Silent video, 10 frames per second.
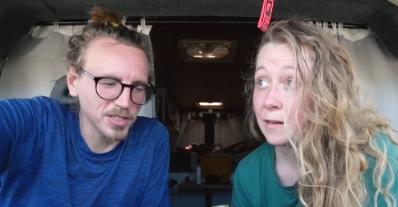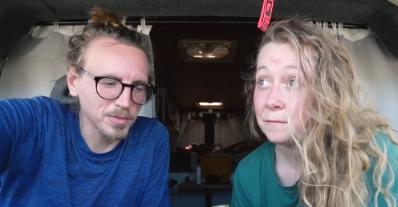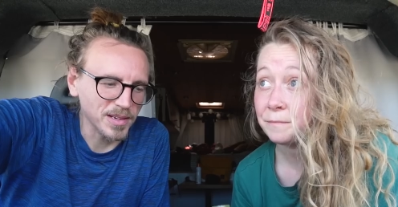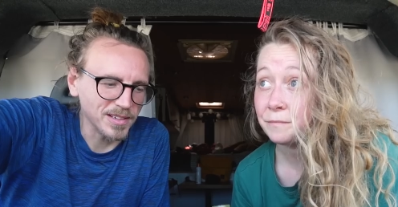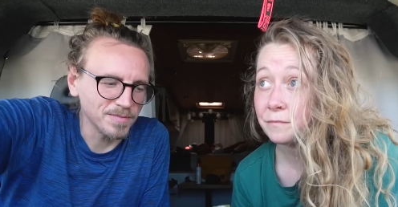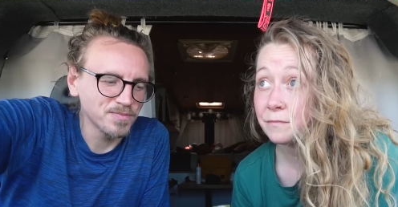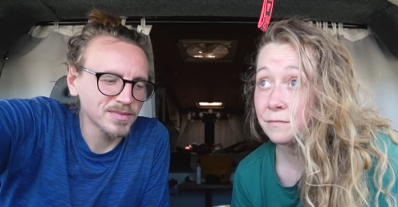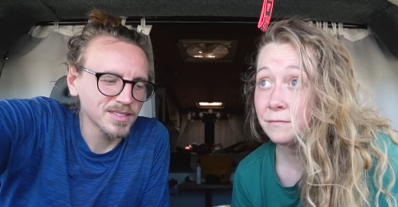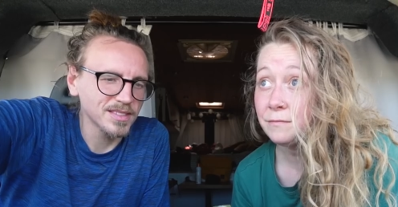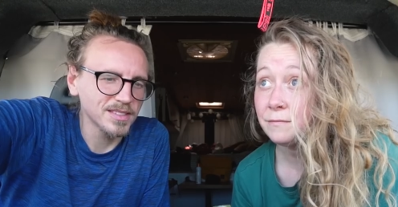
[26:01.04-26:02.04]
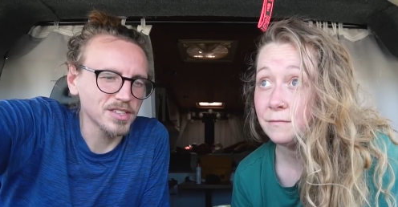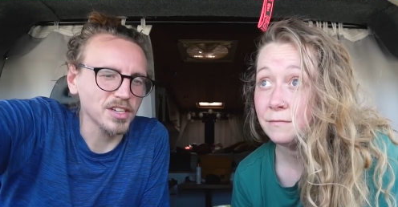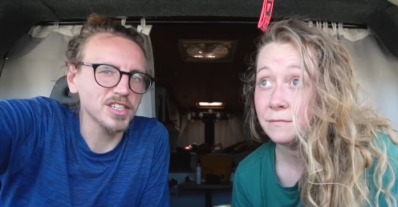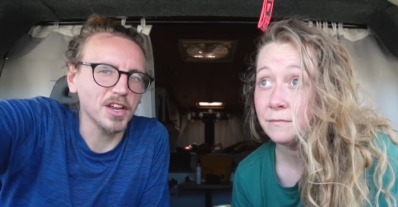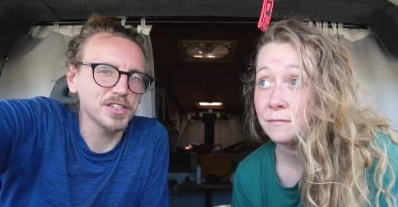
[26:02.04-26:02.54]
Speaker 1: just been
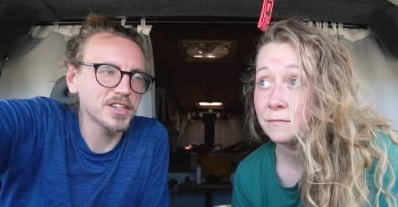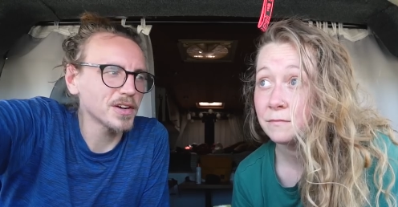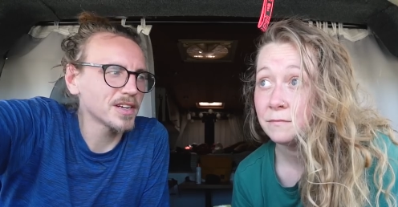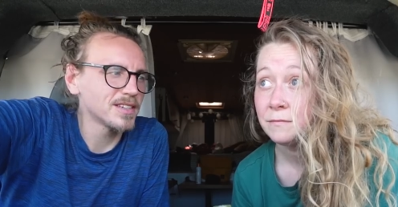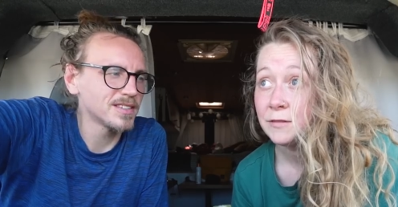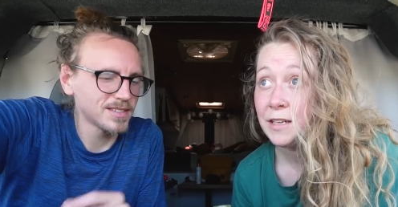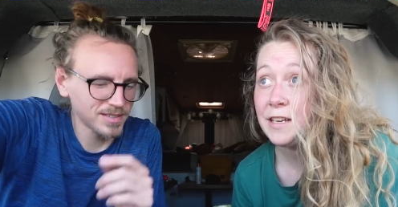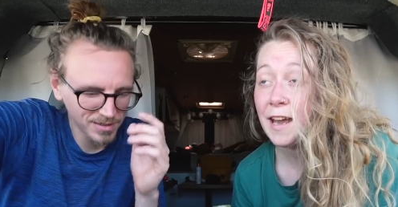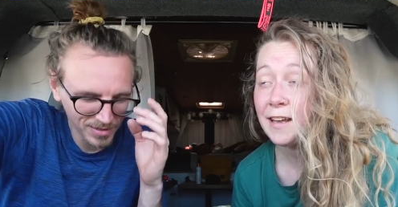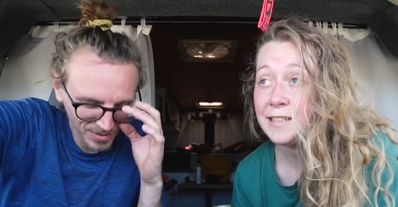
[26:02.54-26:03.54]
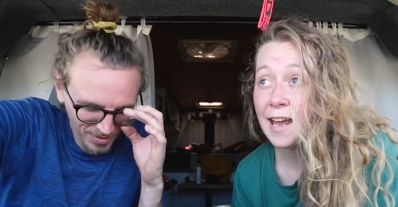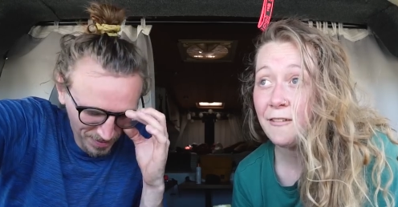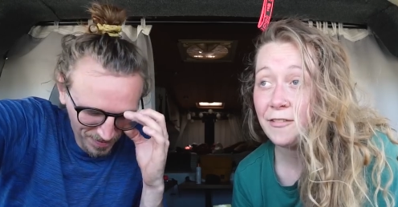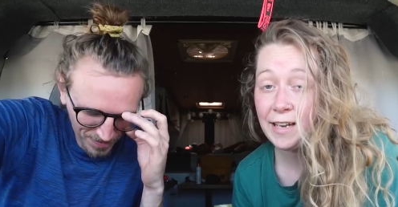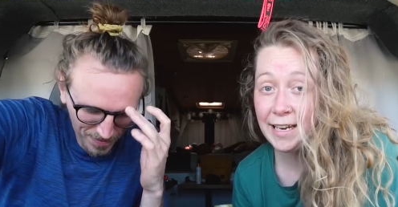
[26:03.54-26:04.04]
such an underdog.
Speaker 2: Yeah,
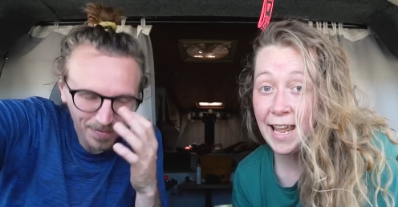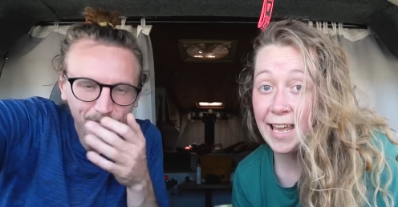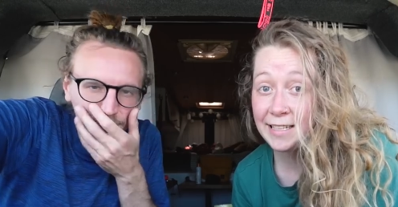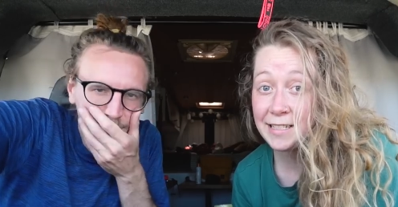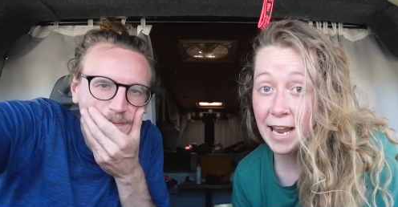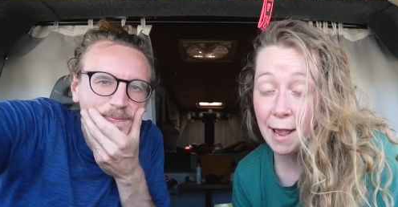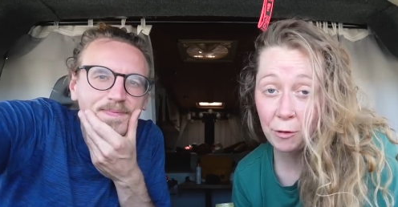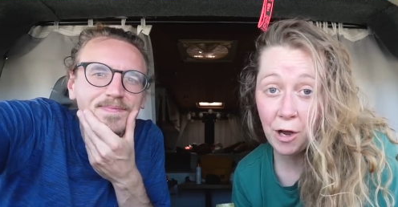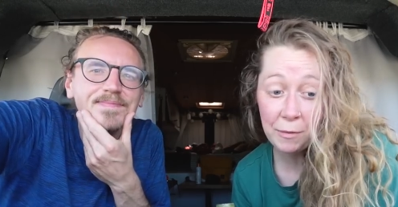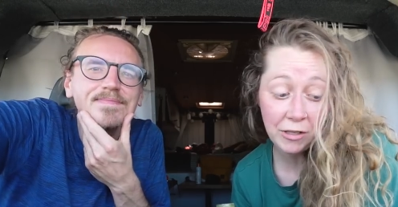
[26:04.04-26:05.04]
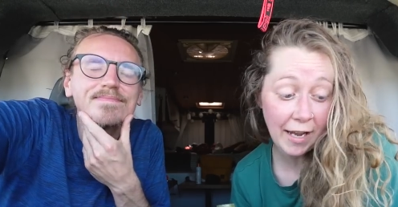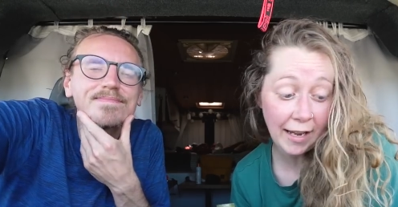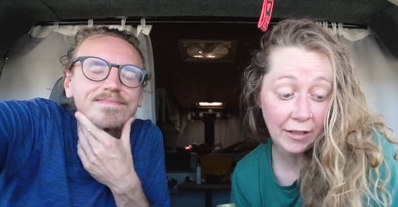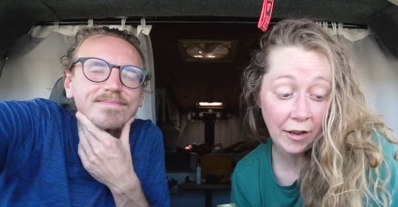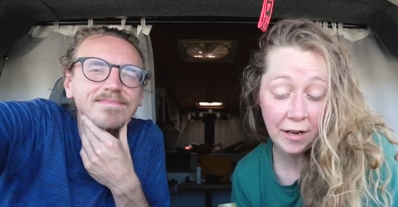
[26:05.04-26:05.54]
definitely. Hidden gem. Come and
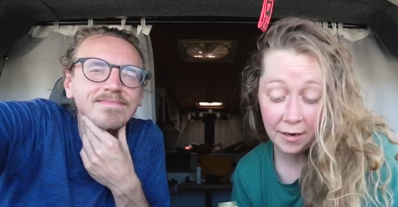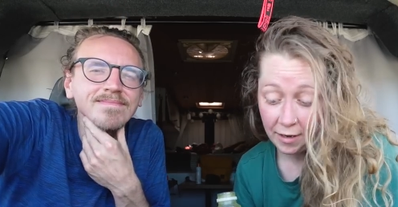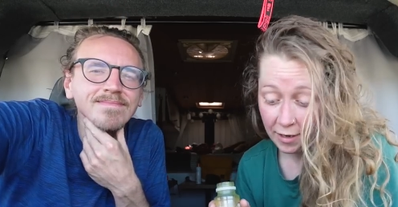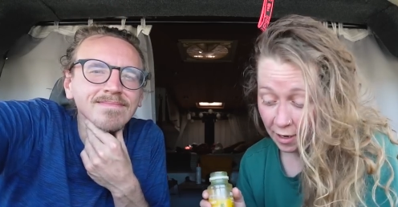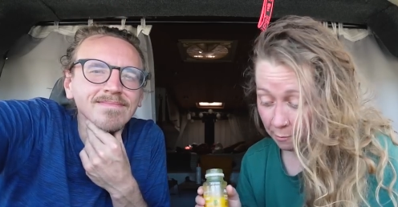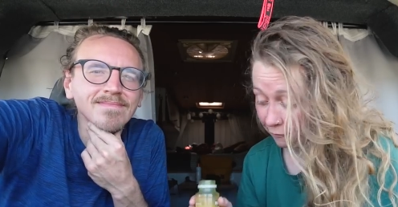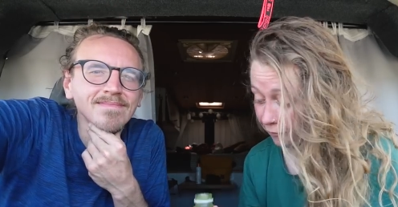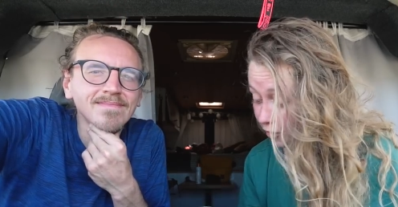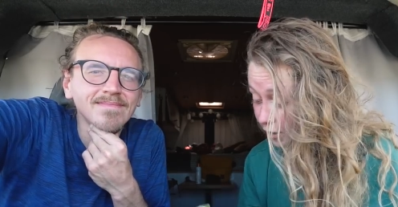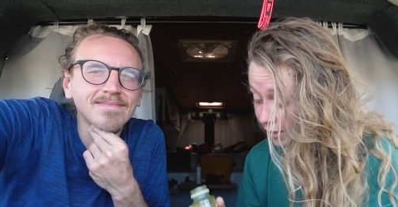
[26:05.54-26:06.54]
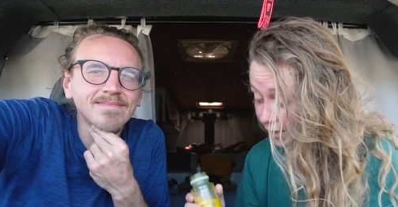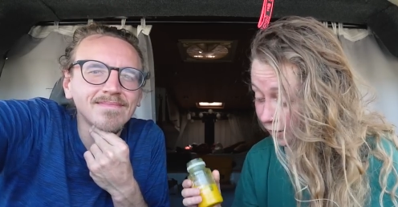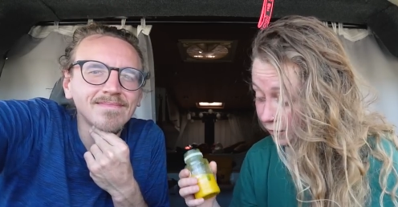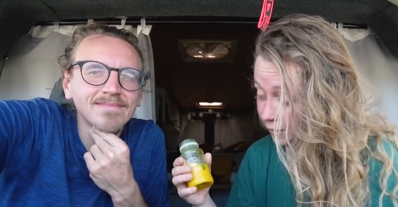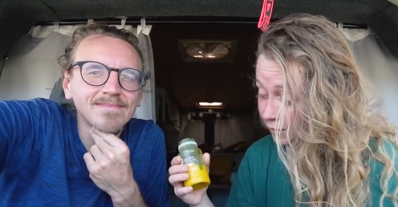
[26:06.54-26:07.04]
check it out. But for now,
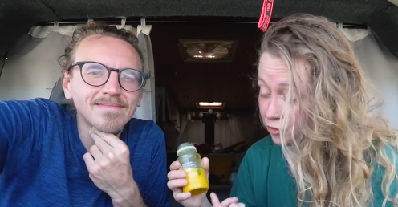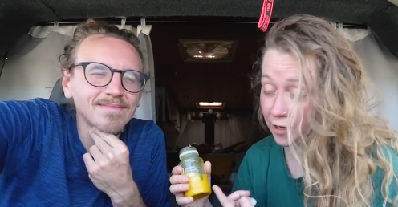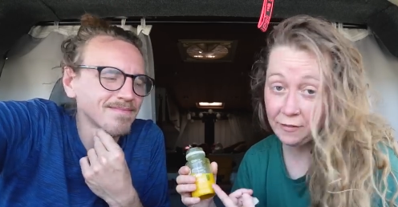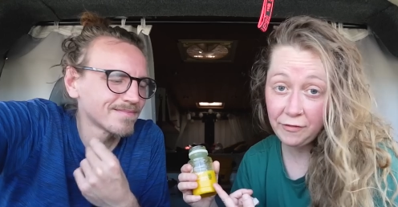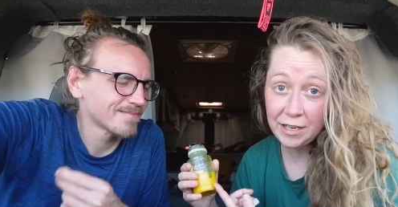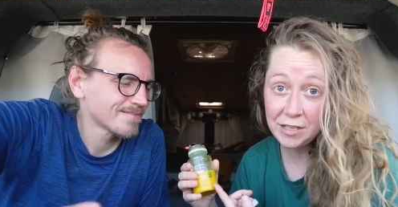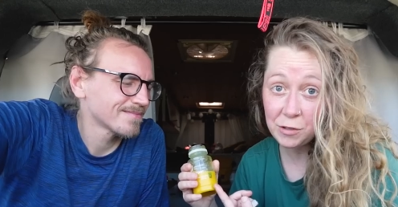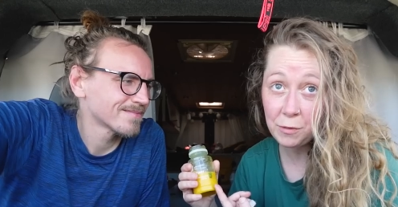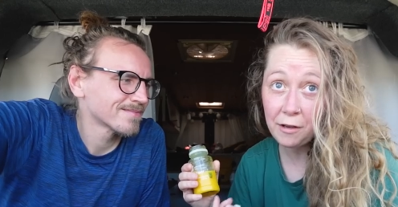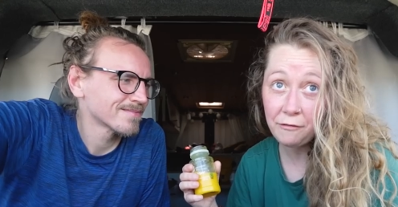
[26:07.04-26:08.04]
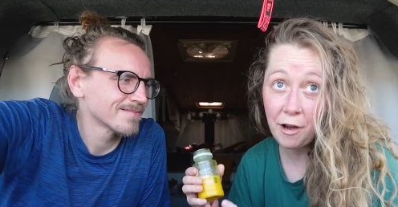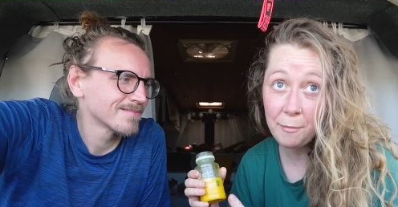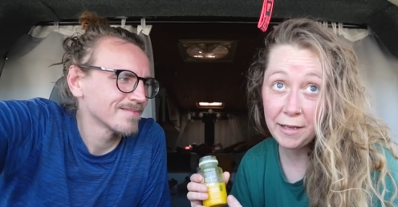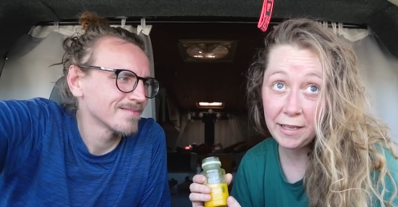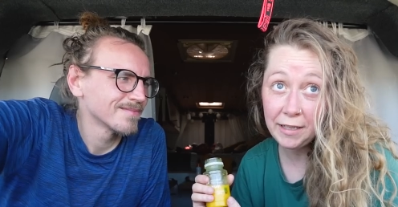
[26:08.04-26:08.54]
I'm gonna try and finish this without
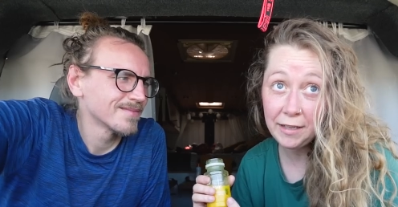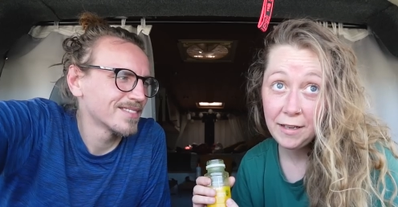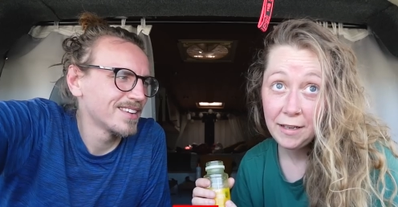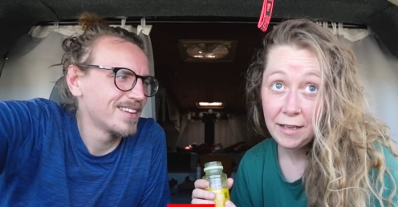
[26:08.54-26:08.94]
vomiting,